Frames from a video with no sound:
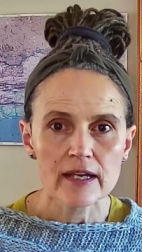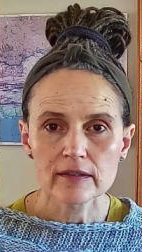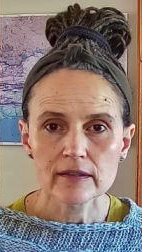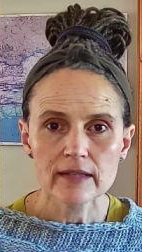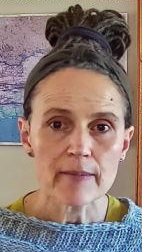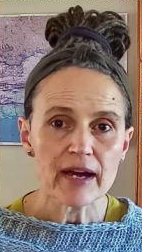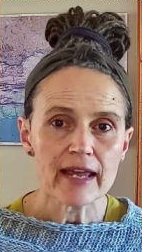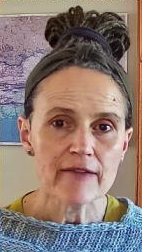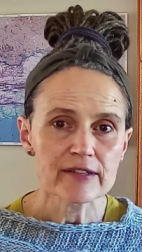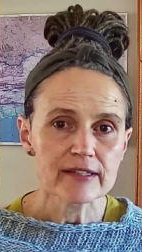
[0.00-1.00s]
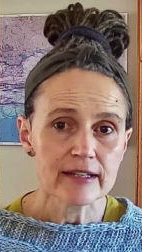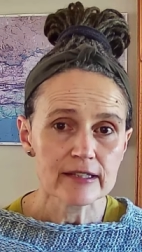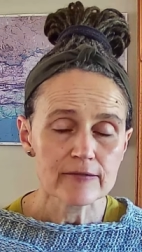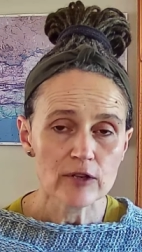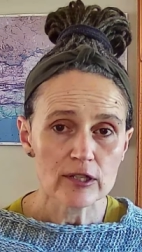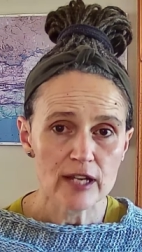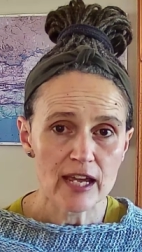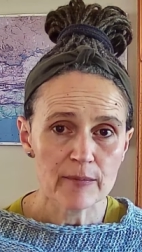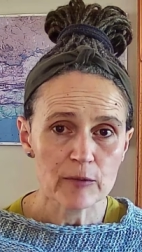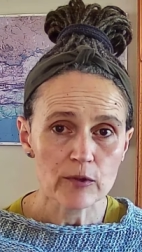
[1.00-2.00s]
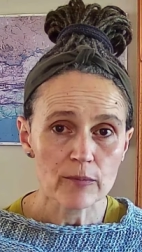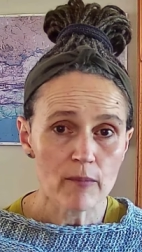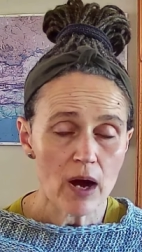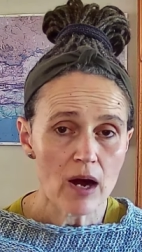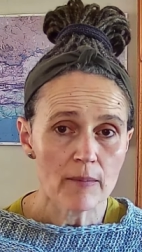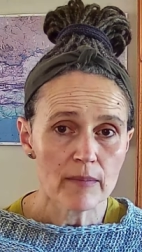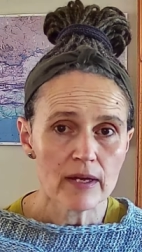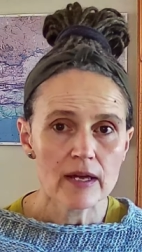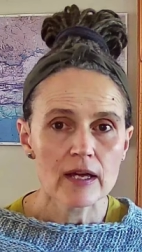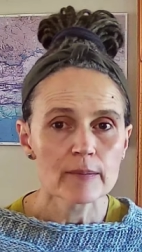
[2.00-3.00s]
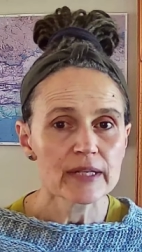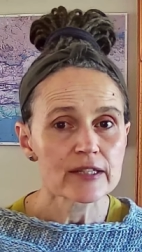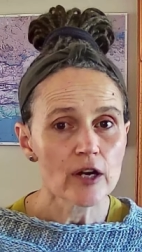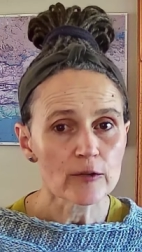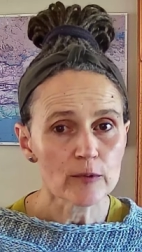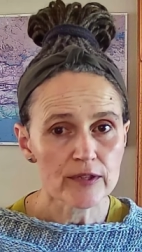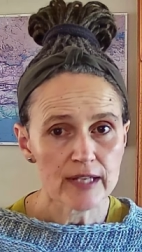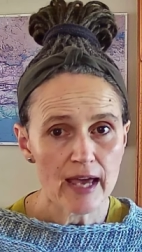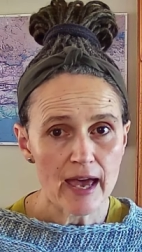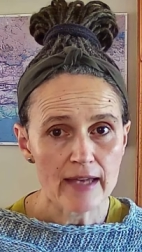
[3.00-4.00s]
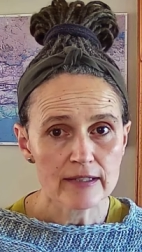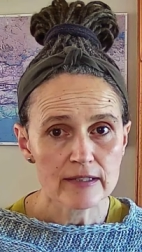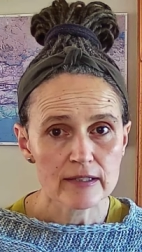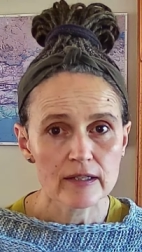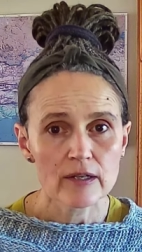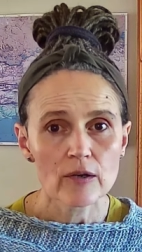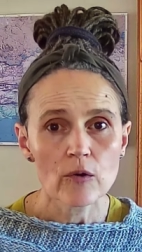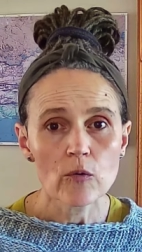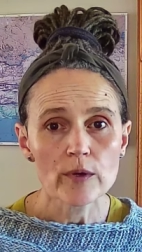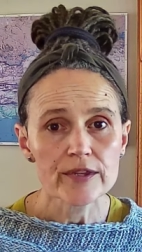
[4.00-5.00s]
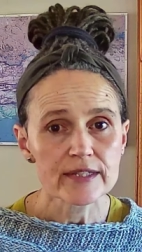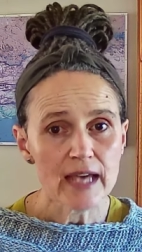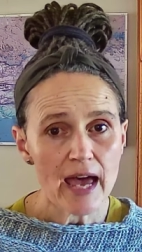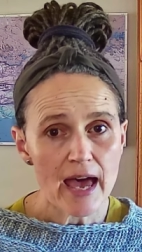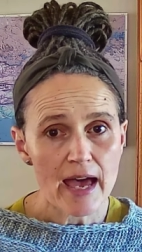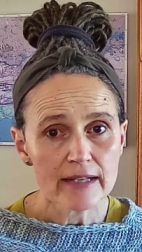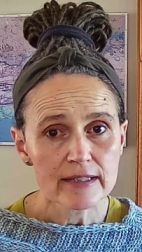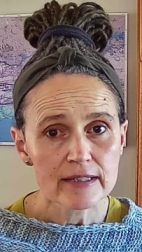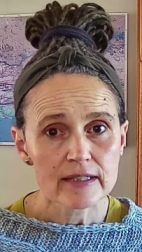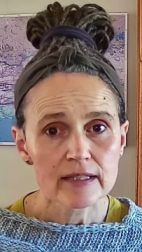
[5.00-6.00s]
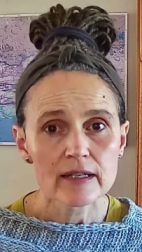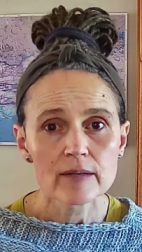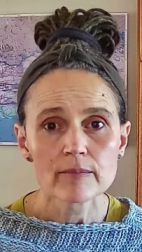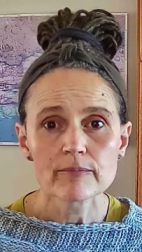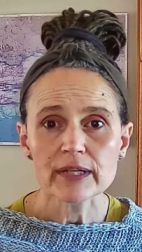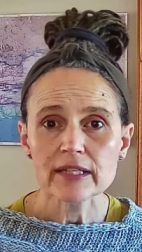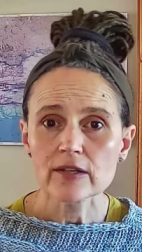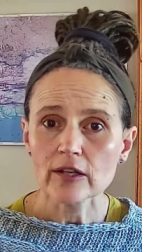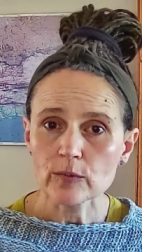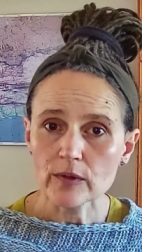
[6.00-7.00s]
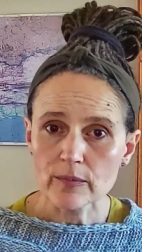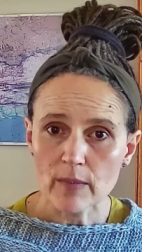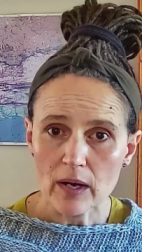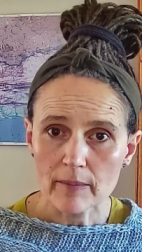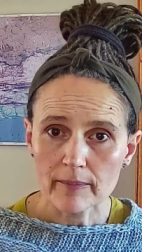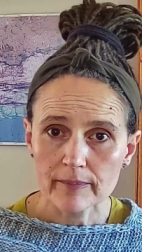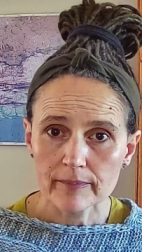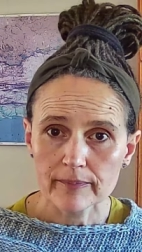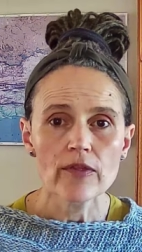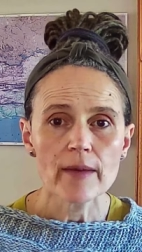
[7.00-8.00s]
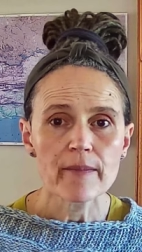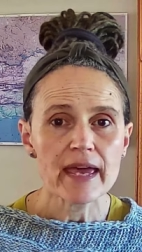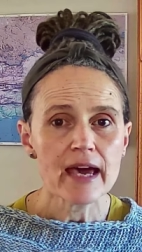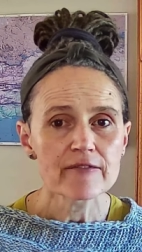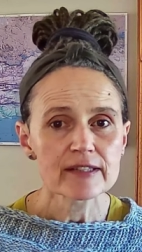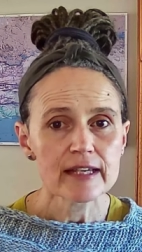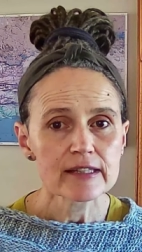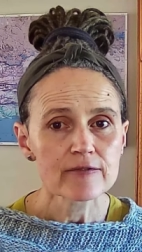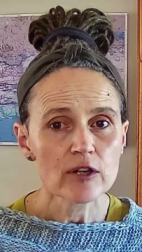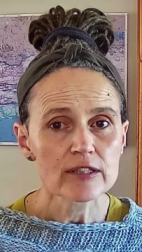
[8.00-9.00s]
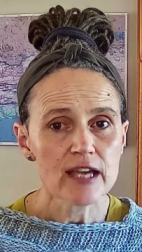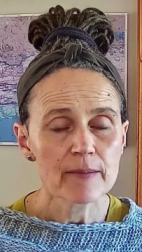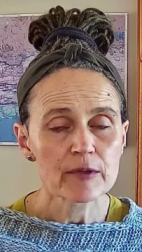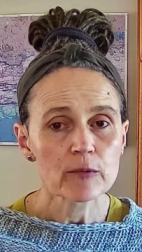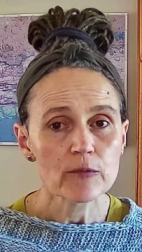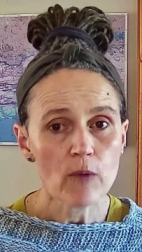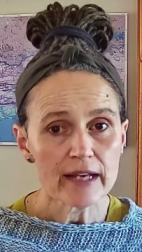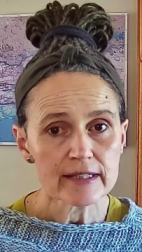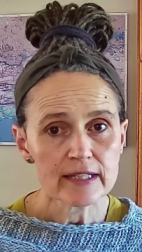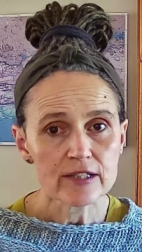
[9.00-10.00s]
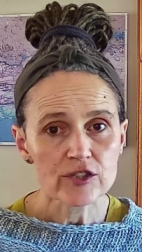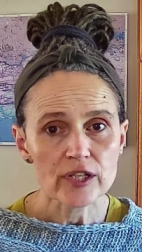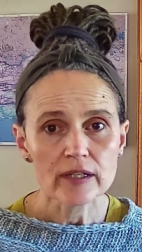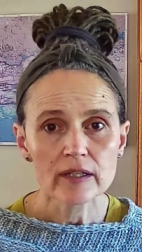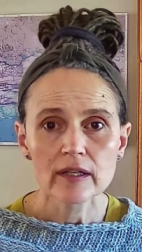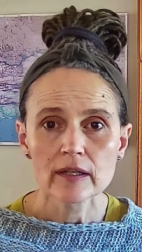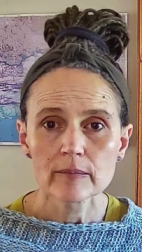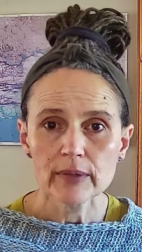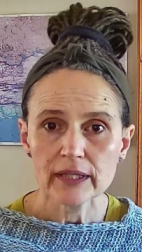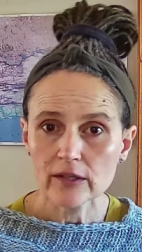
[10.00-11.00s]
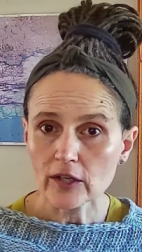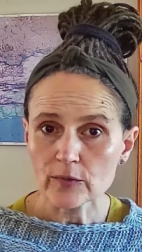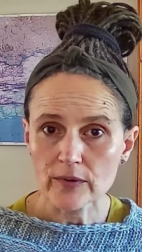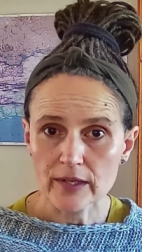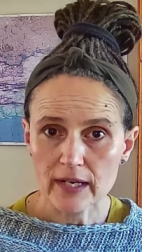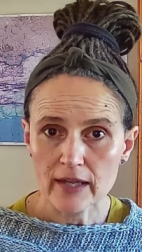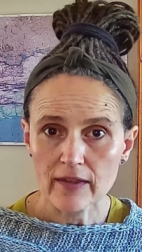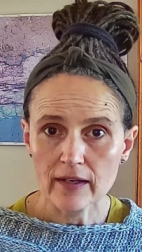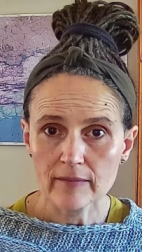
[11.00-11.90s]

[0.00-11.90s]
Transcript: they might have a sense of containment with mom, but not with dad, or with dad, but not with mom. They may have a sense of containment with one teacher, but not with another.